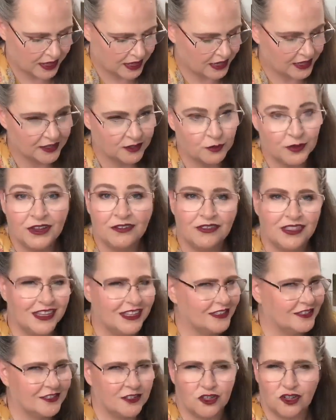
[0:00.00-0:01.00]
because we have
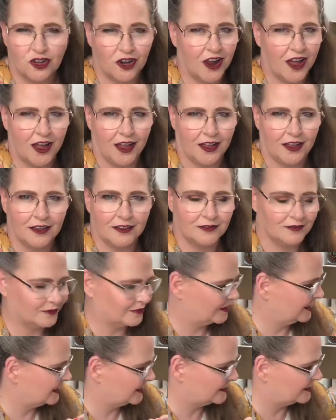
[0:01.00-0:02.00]
things to try
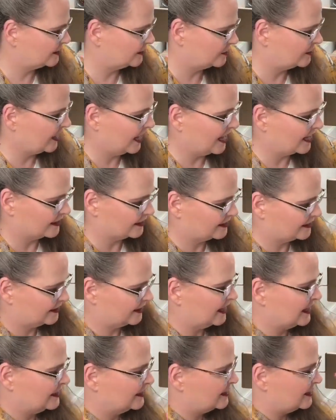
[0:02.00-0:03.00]
things to test,
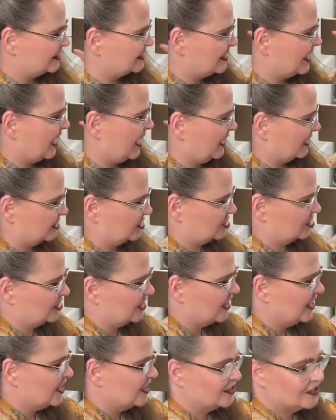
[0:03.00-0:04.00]
things to touch.
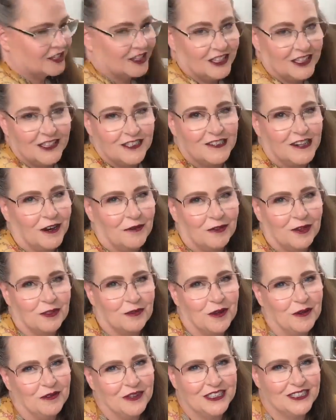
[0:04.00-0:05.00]
So let's start with
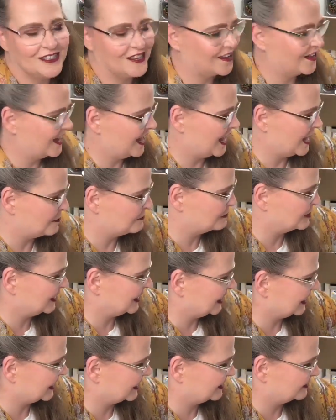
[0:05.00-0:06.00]
what we saw at
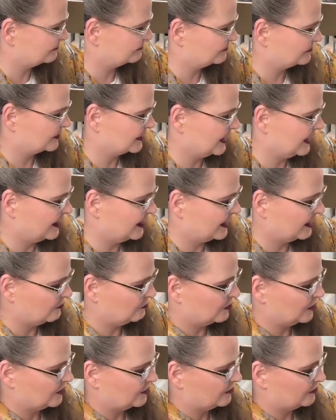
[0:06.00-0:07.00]
Blick, and then
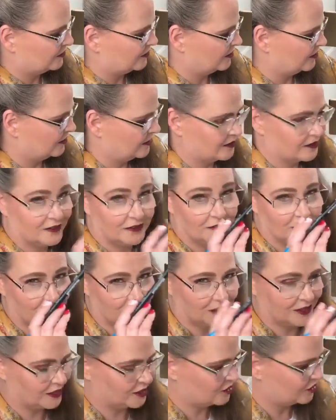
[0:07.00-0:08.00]
we'll
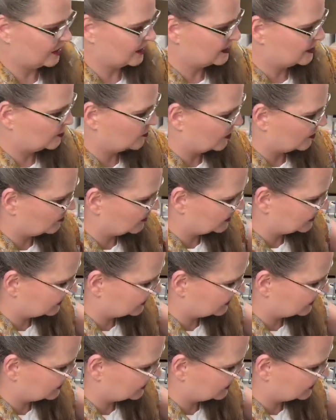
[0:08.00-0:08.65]
we'll address what we